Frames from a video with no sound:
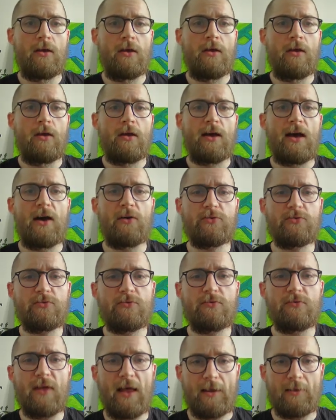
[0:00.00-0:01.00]
How to
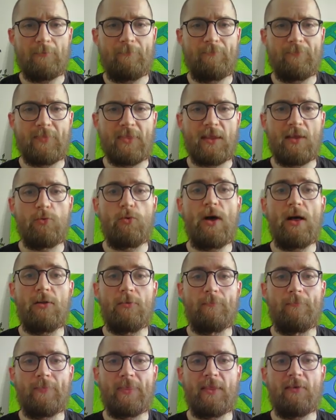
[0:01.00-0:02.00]
do that?
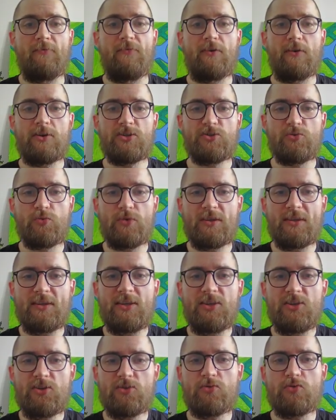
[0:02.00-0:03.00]
Well, first we
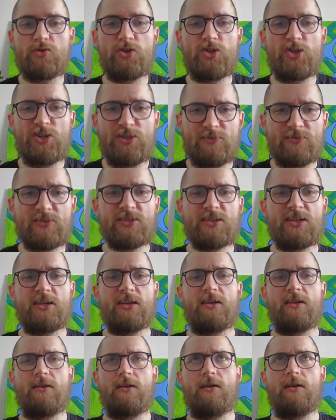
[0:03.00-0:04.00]
need to choose
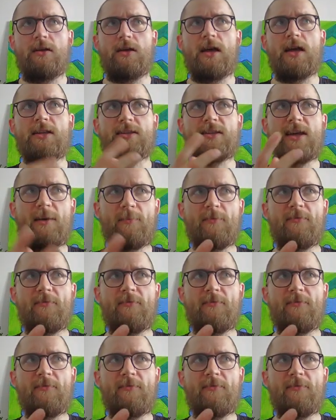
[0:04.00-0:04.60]
a type of a